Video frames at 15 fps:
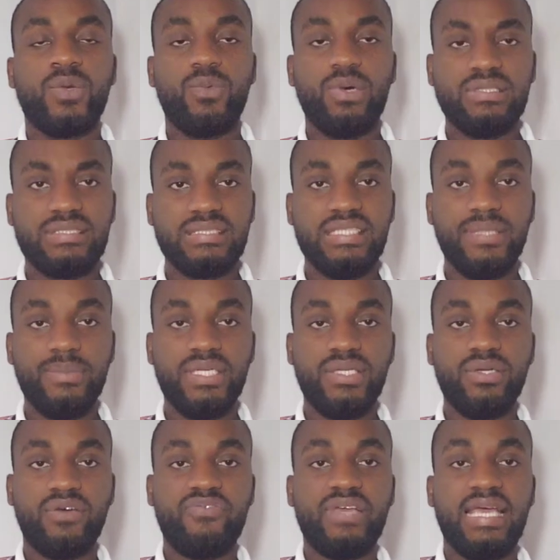what the
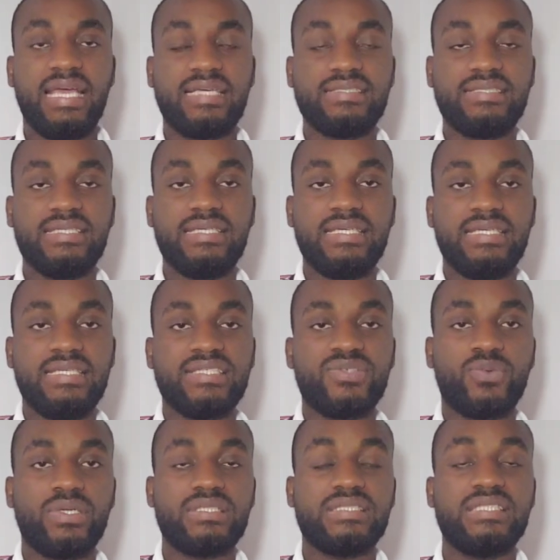meaning of XG is,
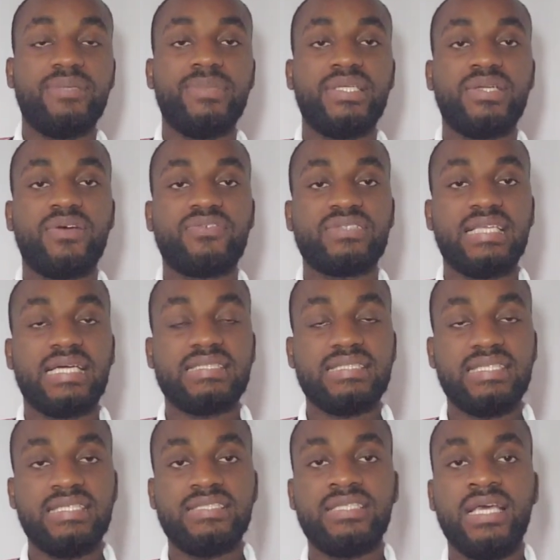what the meaning of stat
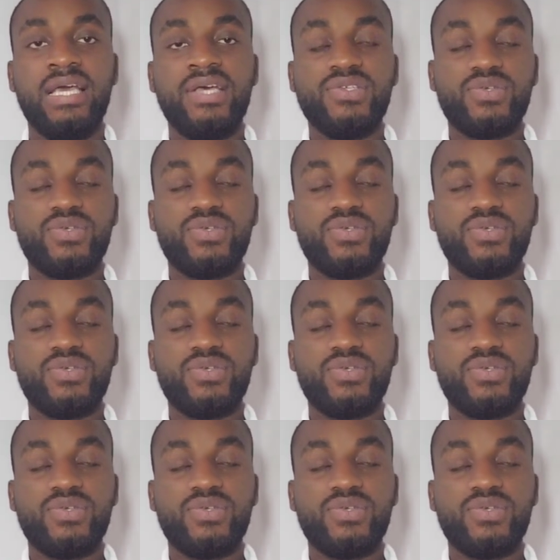is.